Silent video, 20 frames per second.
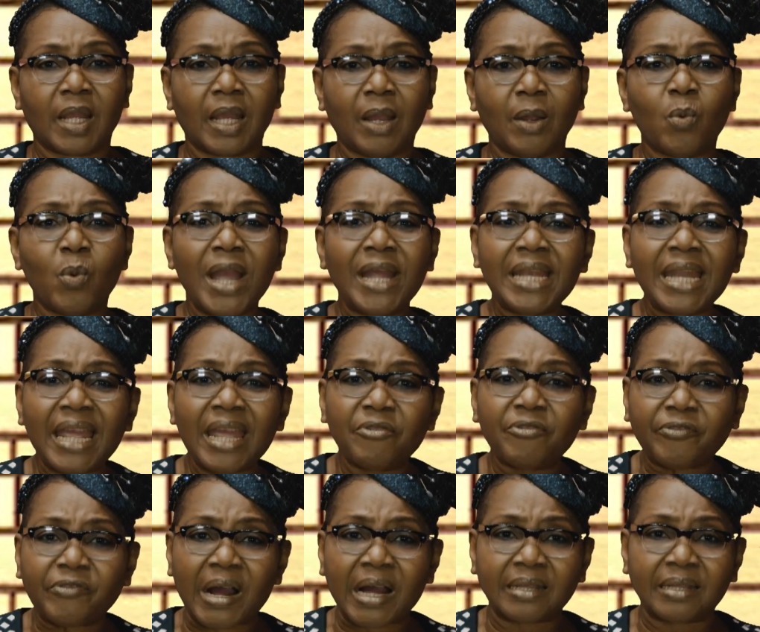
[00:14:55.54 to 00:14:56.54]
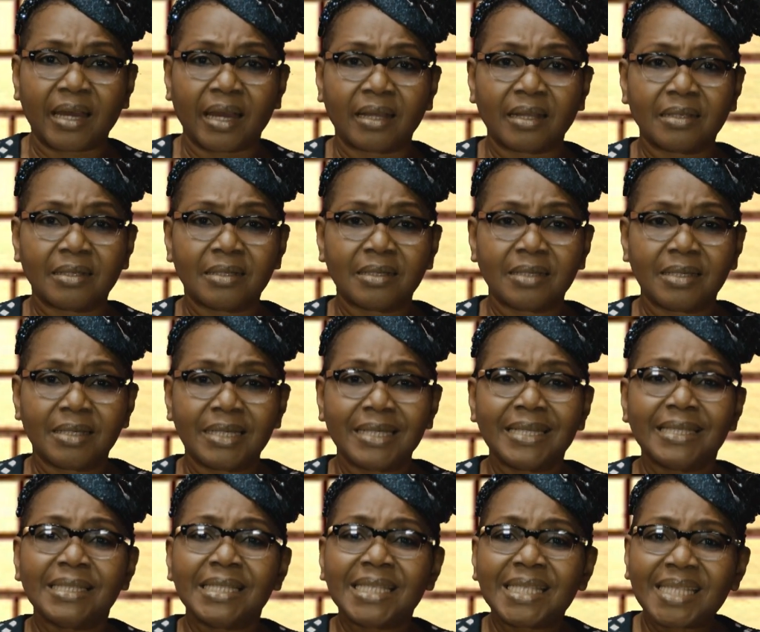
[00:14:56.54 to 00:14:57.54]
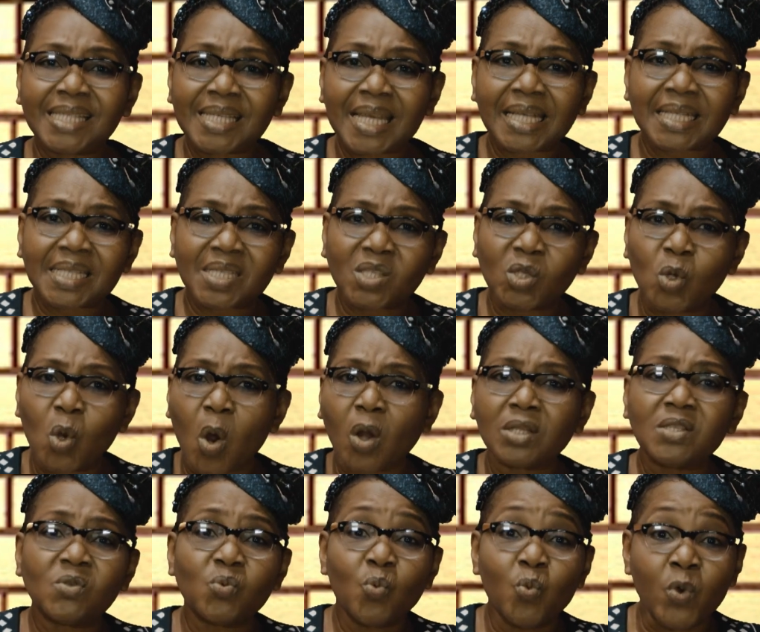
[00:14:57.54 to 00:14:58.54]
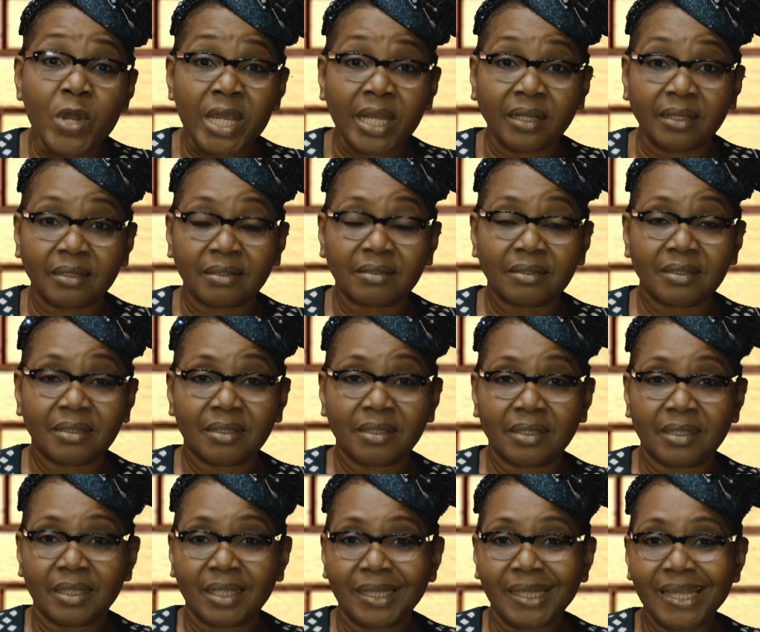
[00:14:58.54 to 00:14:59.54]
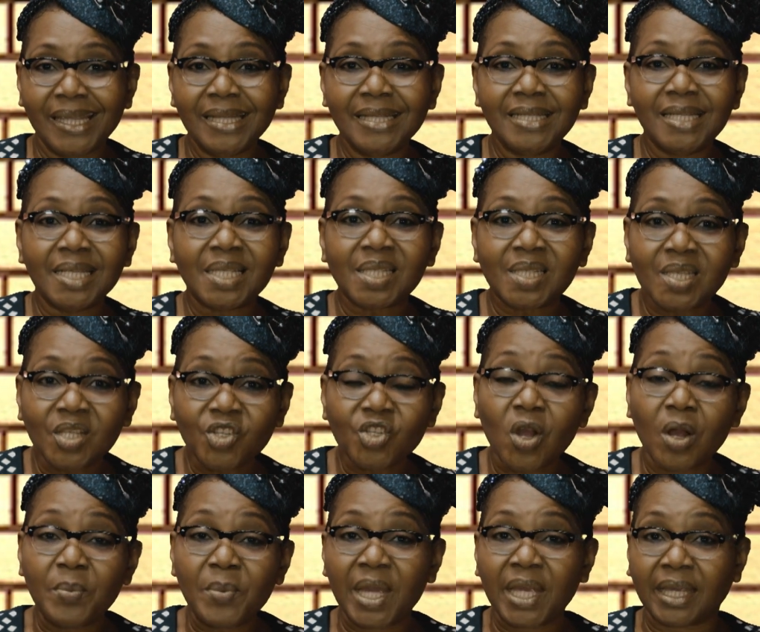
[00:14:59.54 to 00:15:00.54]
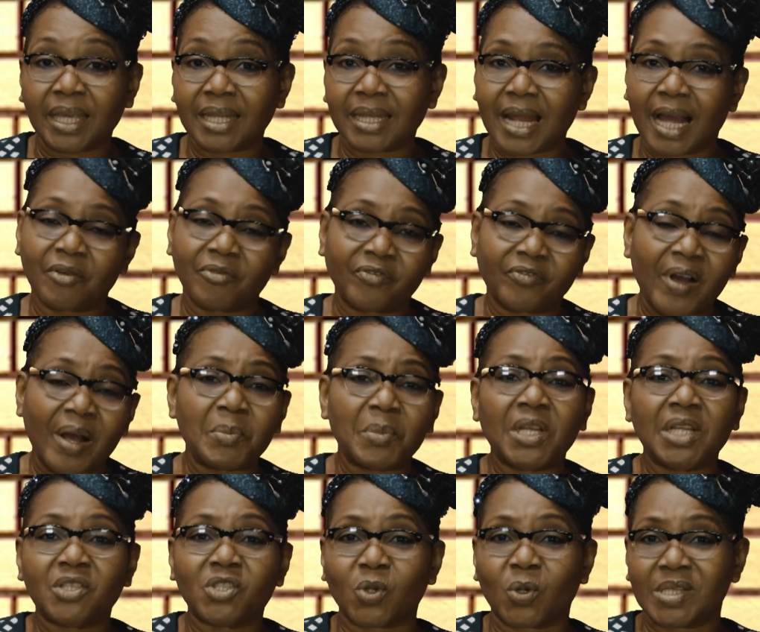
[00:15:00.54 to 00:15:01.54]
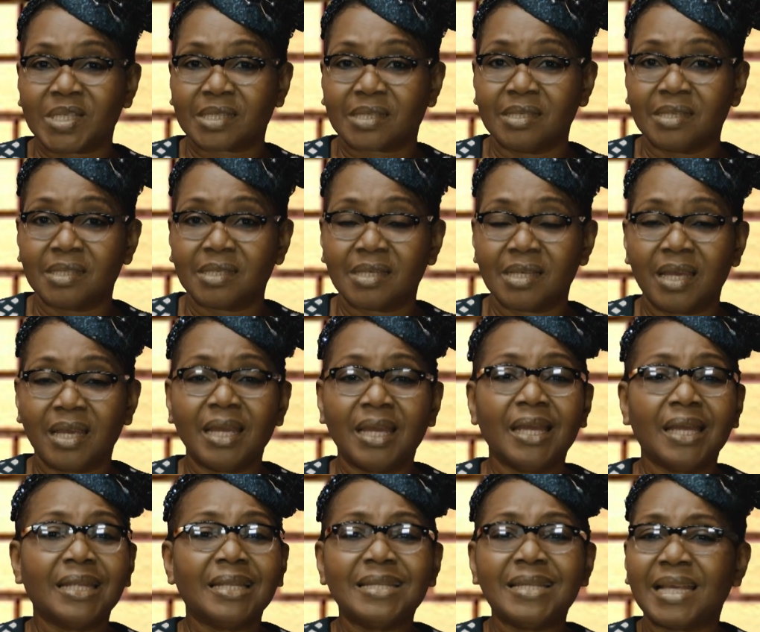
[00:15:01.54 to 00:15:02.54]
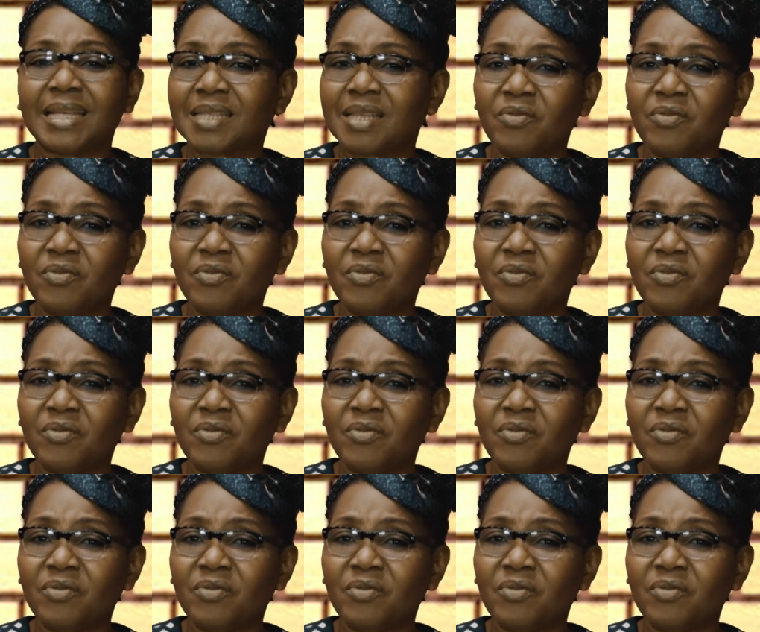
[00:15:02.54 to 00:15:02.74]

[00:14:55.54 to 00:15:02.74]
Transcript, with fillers: when a father seeks God's will in decision making and family choices, there's